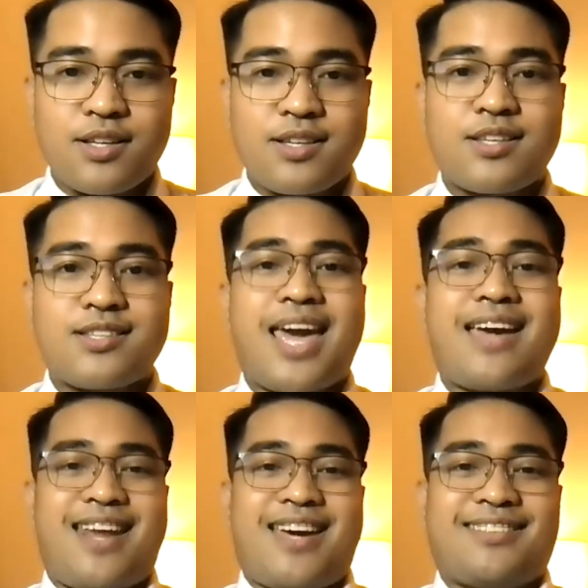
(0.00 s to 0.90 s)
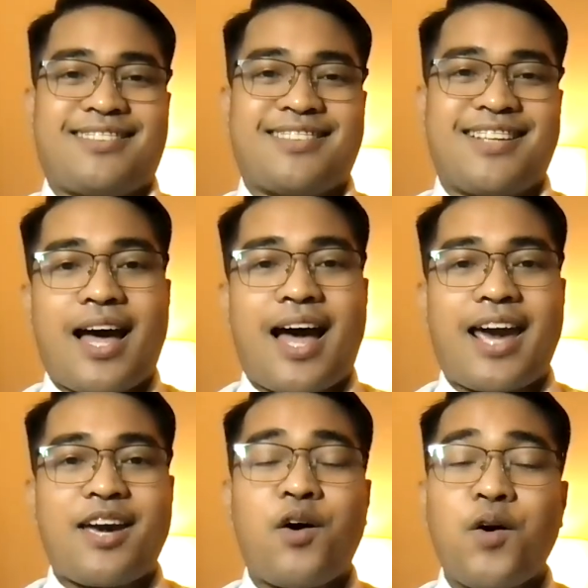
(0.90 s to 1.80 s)
sailing.
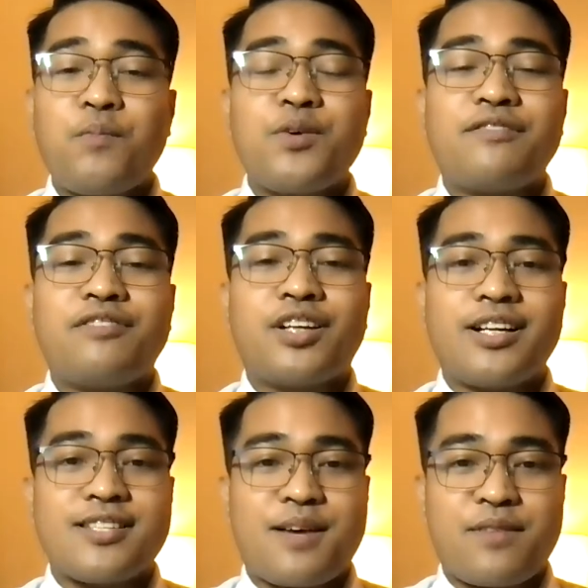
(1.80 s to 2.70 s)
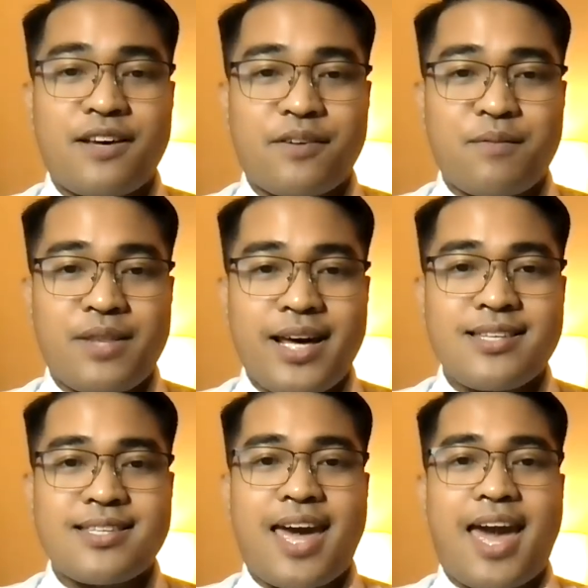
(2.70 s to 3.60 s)
I hope you have learned something from
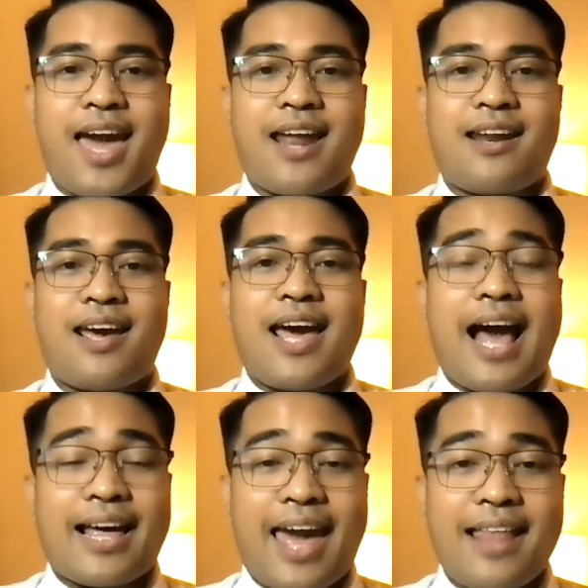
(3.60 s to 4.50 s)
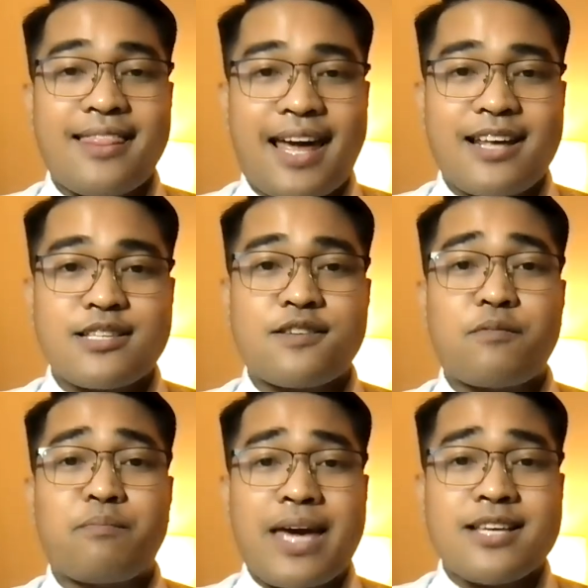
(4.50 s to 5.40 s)
this. And again, that is
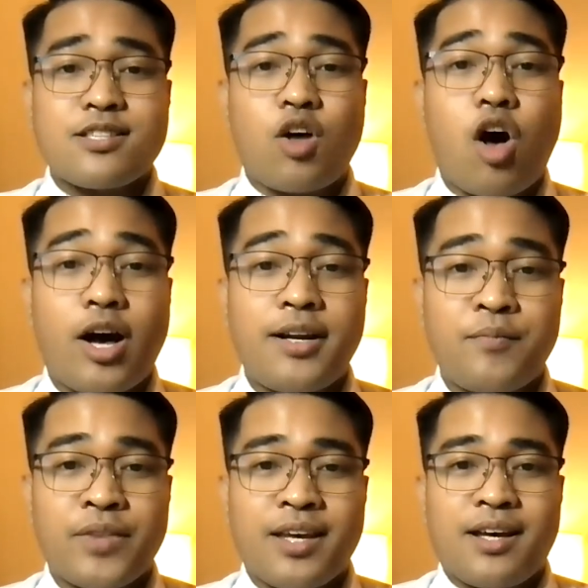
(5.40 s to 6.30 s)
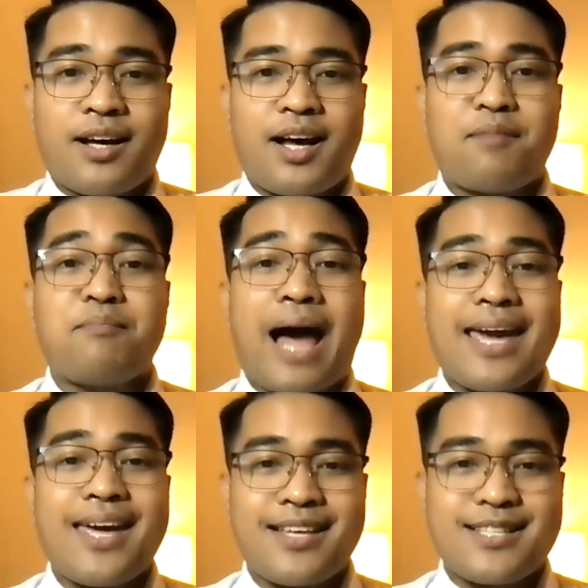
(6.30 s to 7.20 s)
based on my
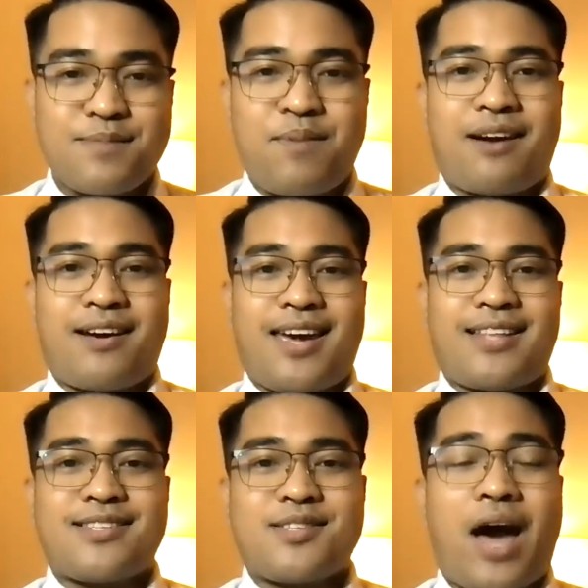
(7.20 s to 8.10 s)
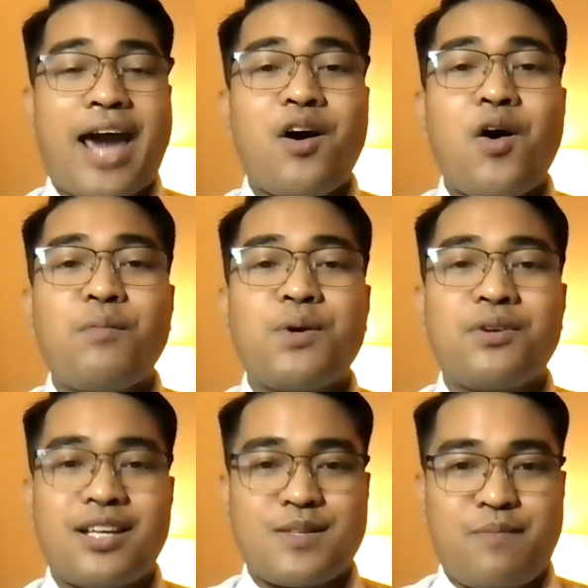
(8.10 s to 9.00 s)
experience. So I hope you would
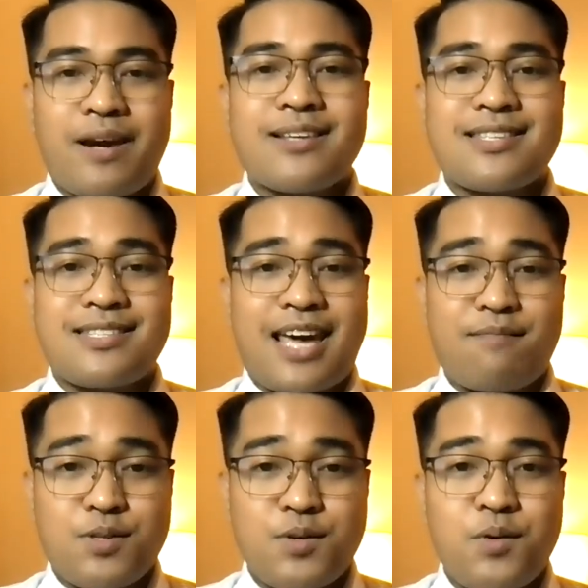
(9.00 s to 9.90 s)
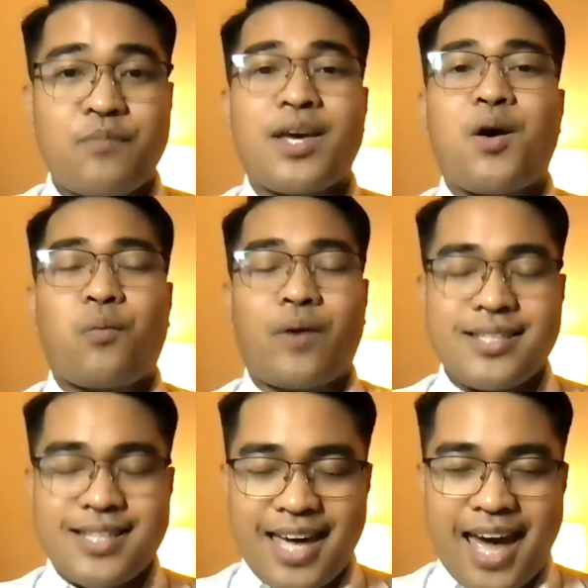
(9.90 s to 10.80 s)
experience the same too.
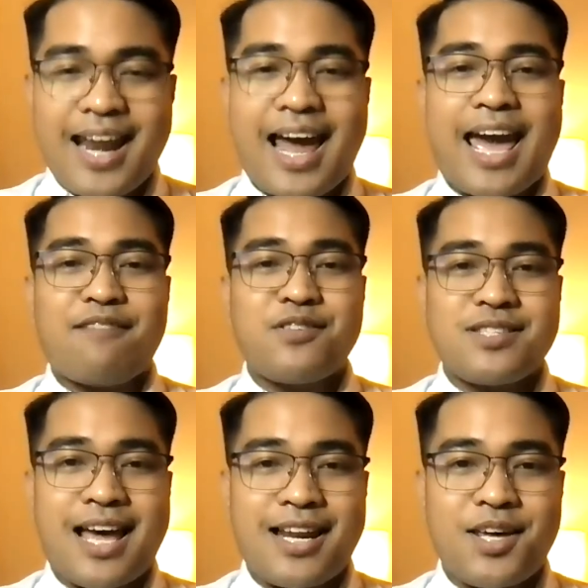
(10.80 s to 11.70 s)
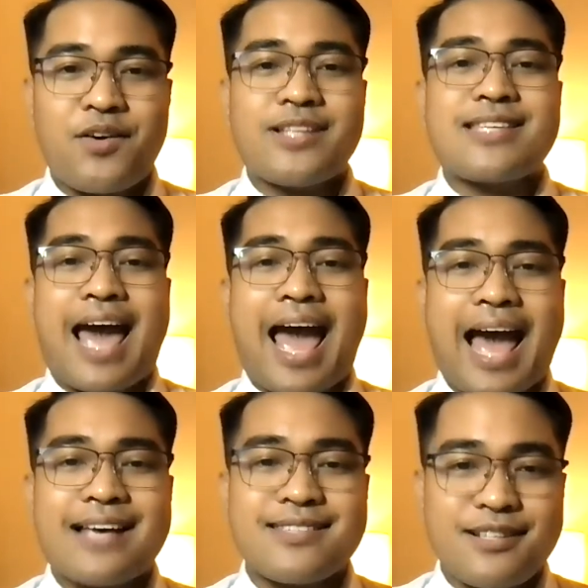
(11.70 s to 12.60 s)
Once again, I have to tell you, it's a
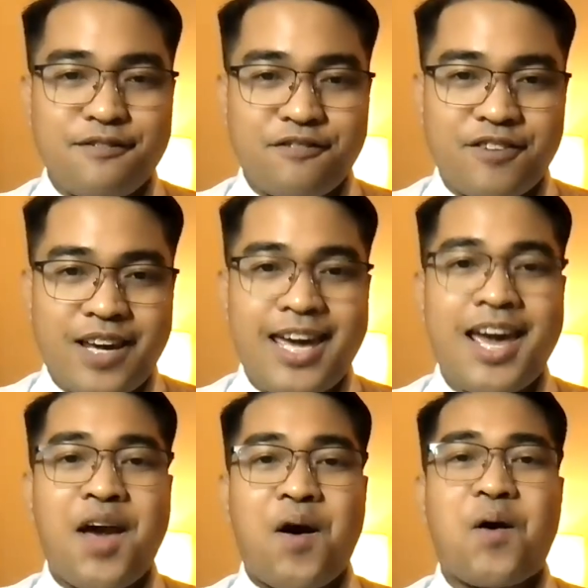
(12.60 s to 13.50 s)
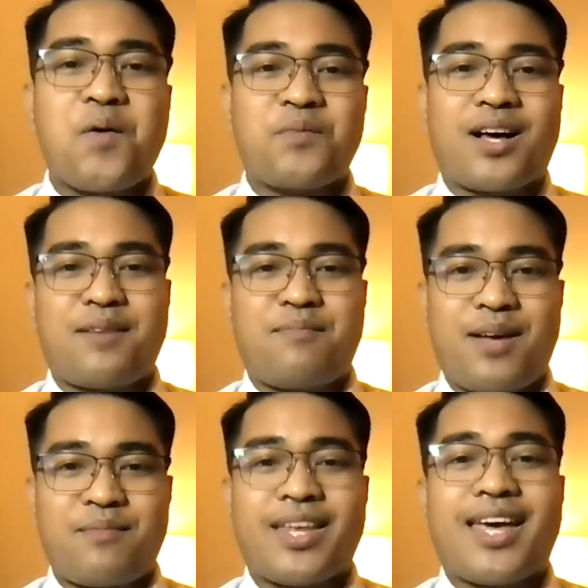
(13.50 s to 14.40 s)
hassle free
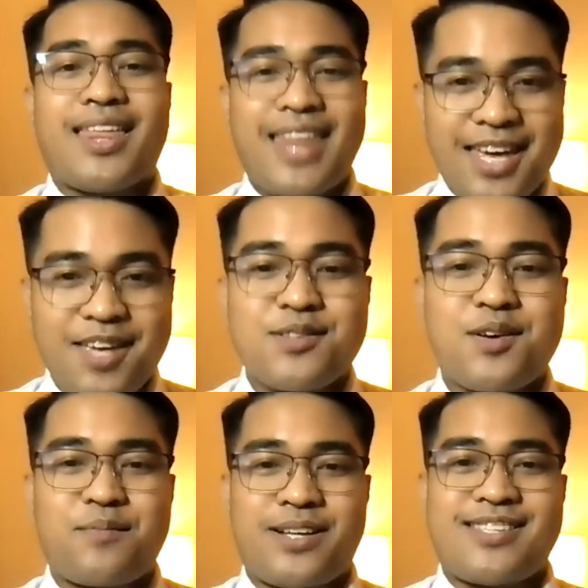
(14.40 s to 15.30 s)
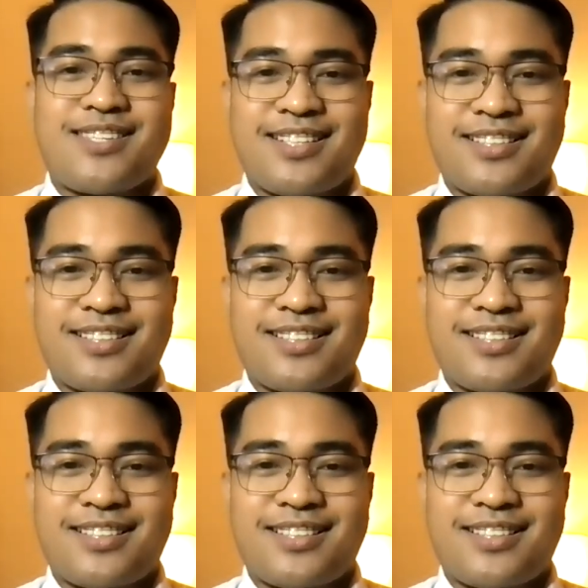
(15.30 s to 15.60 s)
homecoming. Thank you so much.